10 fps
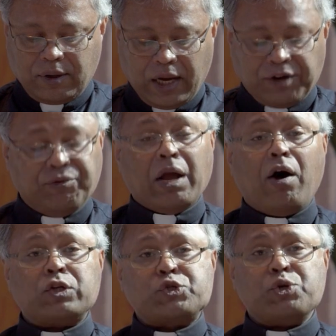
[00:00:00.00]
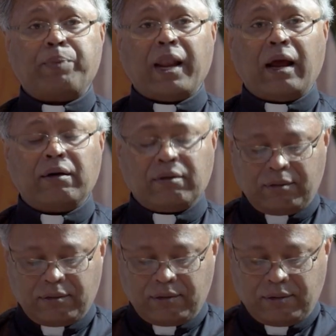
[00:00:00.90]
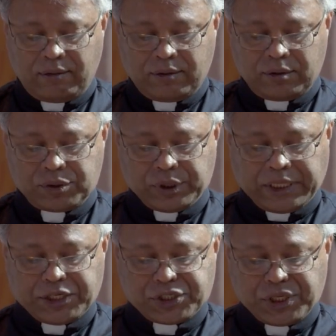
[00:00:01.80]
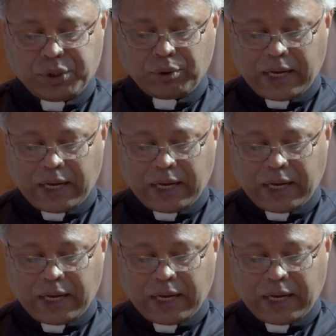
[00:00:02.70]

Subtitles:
And we also plan to continue